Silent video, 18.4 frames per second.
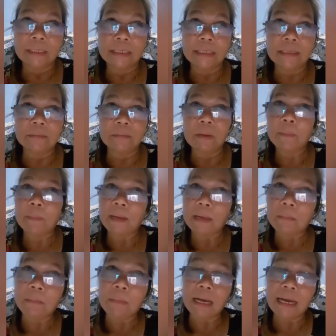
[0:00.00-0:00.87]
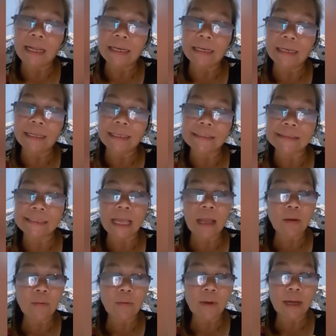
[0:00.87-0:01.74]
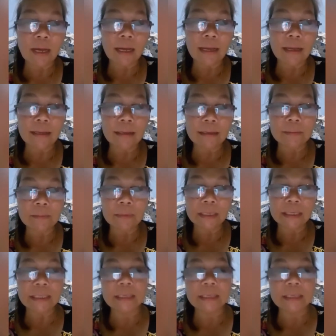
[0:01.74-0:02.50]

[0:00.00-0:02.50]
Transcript: mapagmahal na asawa, maging